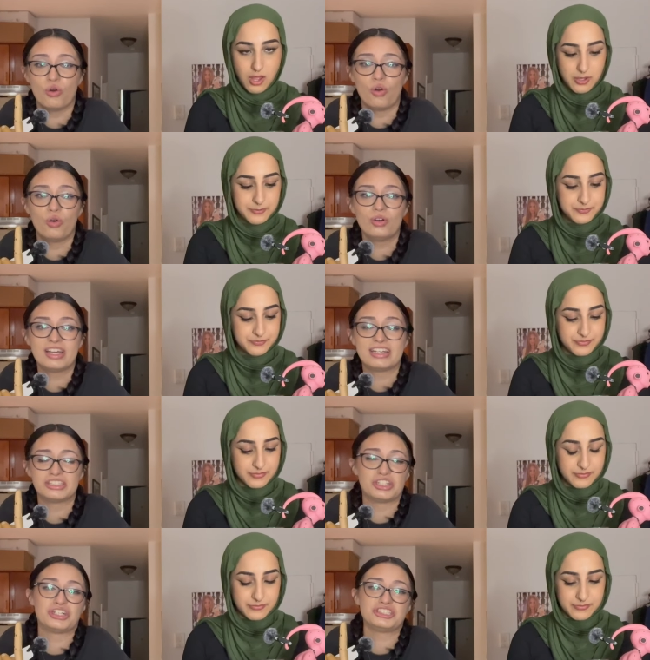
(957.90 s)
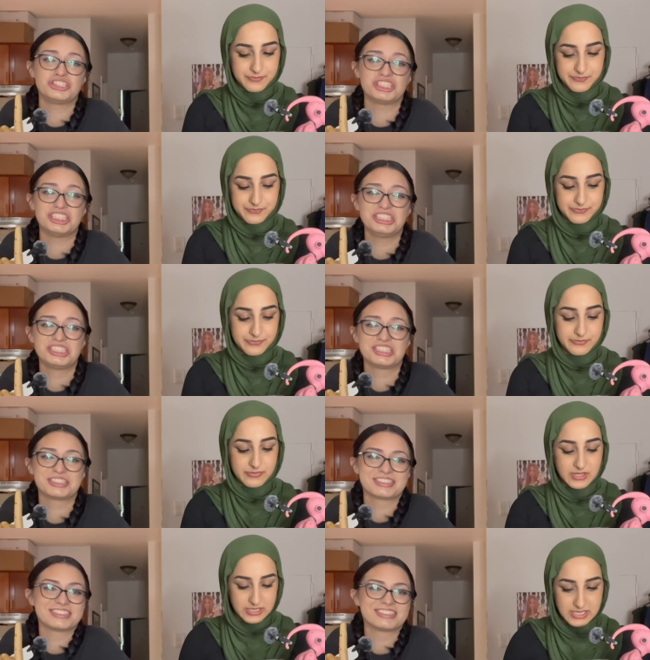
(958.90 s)
Speaker 1: full and nauseous.
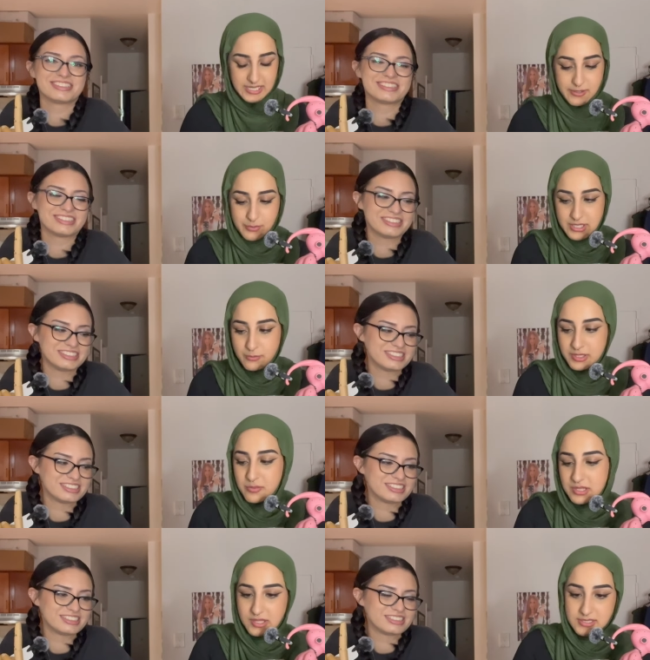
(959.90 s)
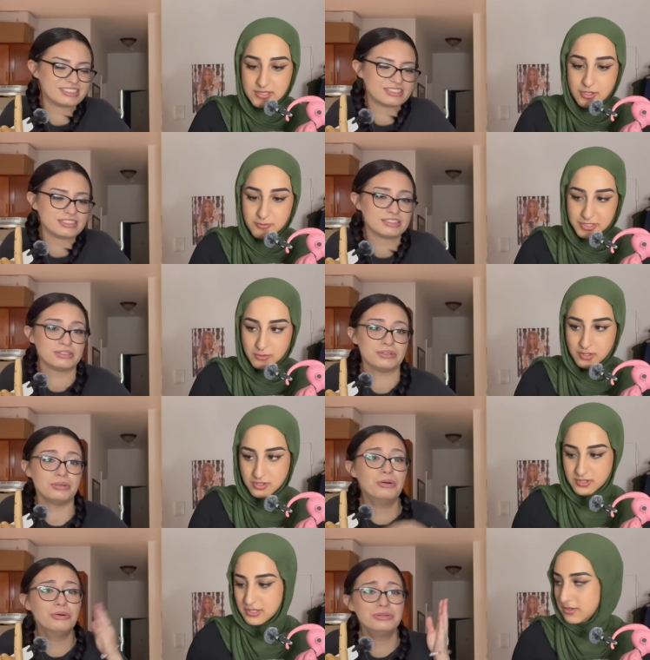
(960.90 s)
Speaker 2: Yeah, we really did our big one.
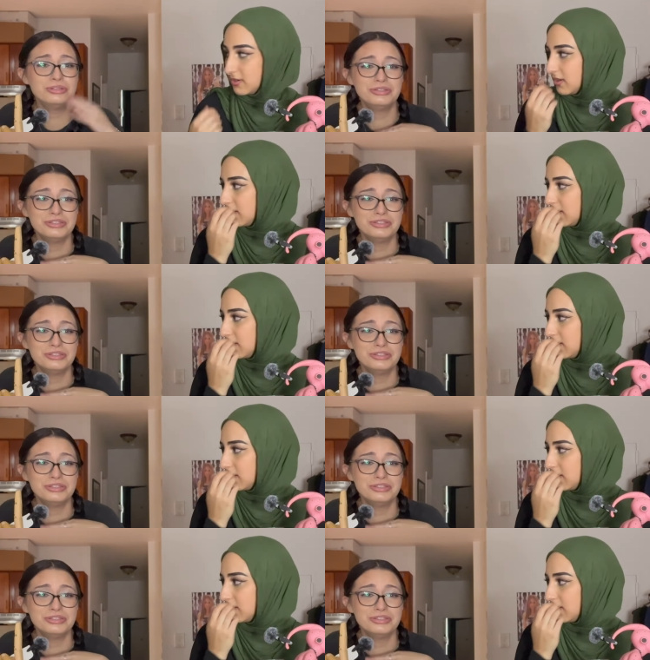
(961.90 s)
Oh,